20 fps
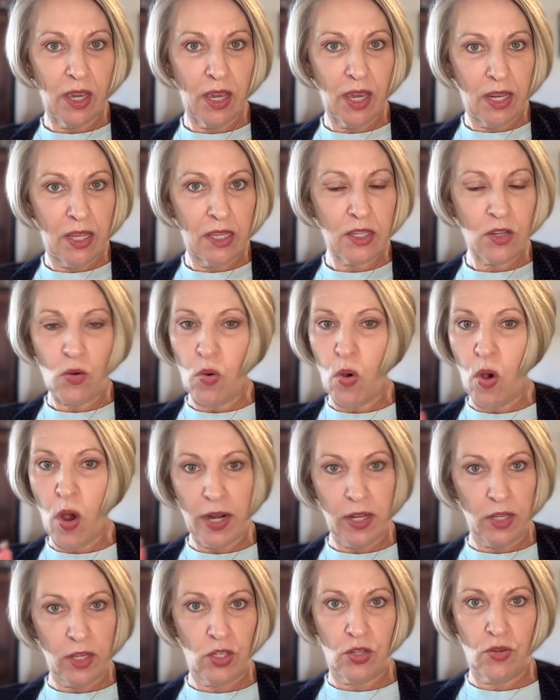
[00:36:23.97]
it is
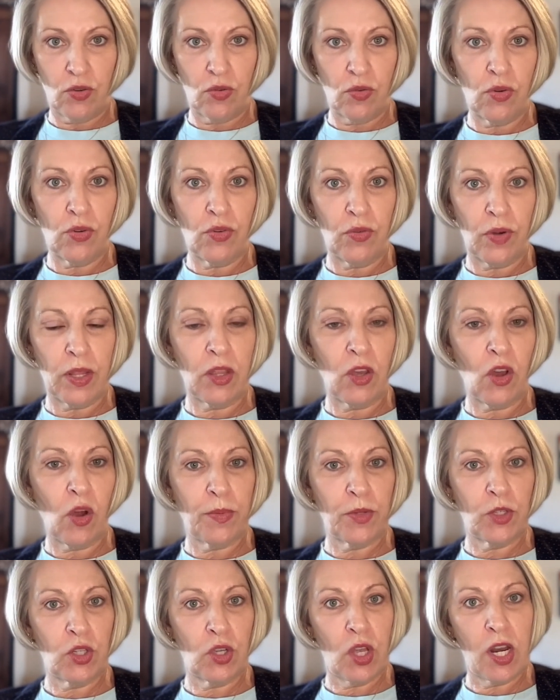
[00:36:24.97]
quite extraordinary, the
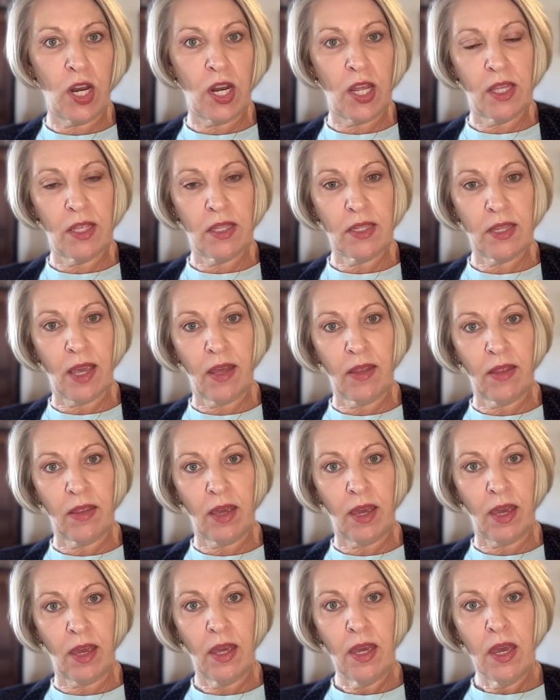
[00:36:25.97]
opportunity that's out
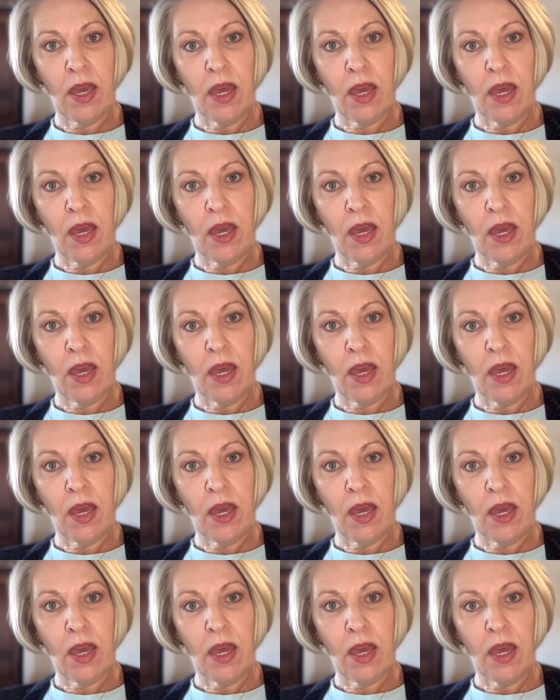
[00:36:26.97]
there.